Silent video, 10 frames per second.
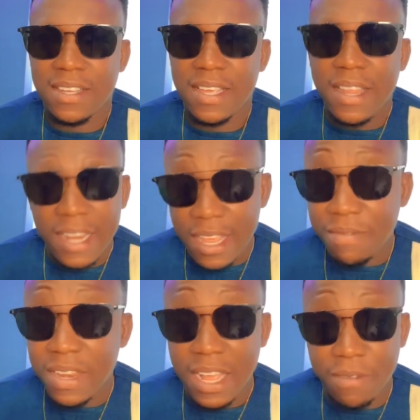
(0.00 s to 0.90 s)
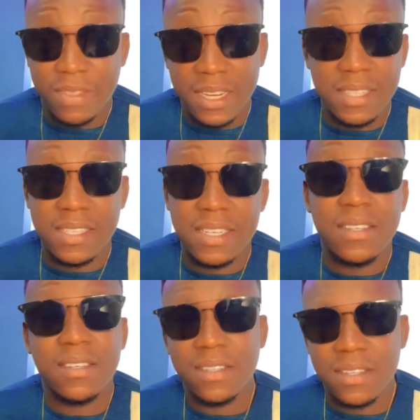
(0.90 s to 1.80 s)
And even after
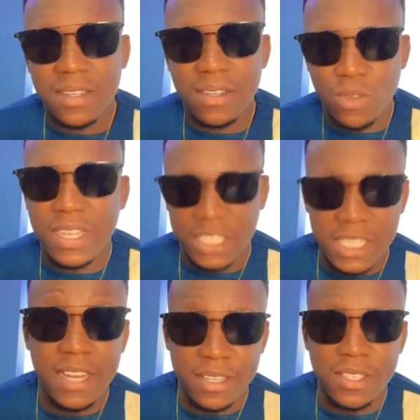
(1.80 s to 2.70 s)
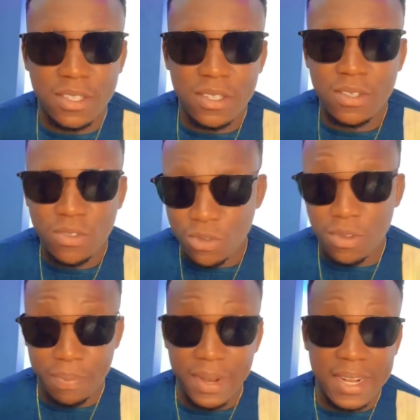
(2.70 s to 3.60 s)
listening, you can share it to
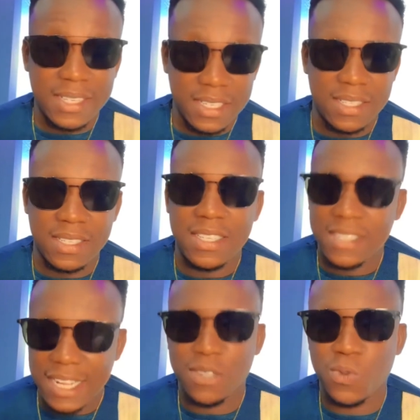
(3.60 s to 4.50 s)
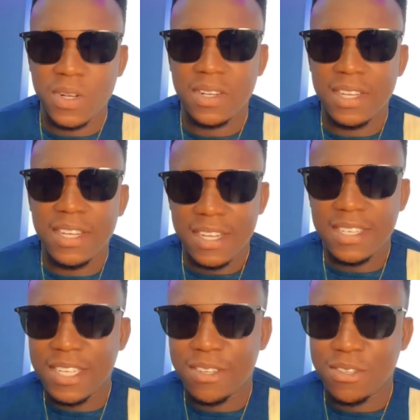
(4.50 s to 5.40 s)
your brothers and sisters as well.
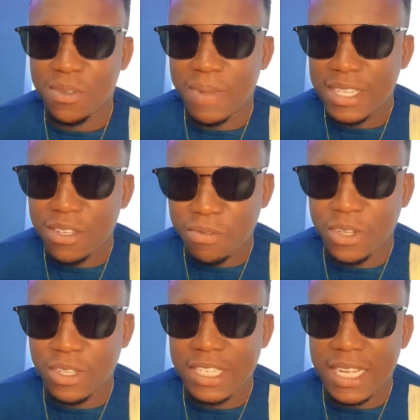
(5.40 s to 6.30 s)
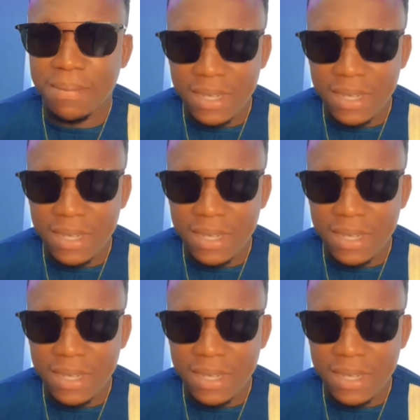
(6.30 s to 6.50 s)
Thank you so much for your time.